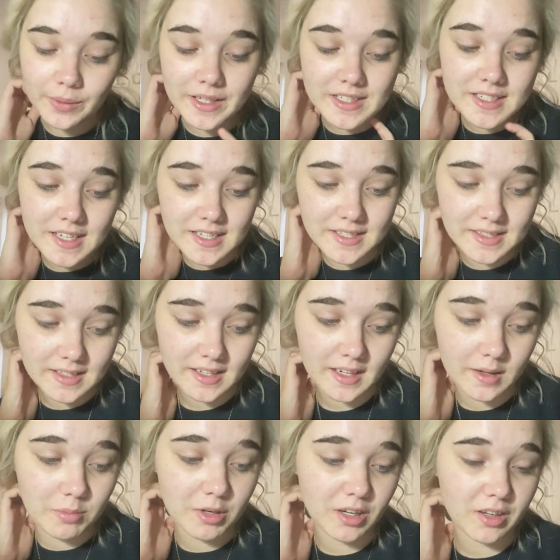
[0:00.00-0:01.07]
yesterday,
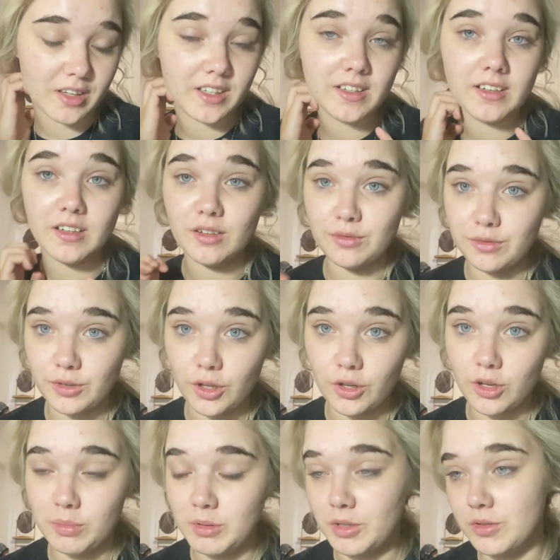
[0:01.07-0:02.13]
but I didn't
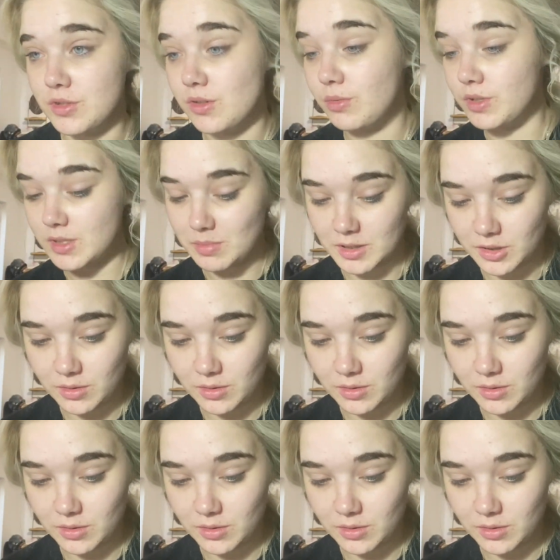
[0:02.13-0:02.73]
vlog because it was a bit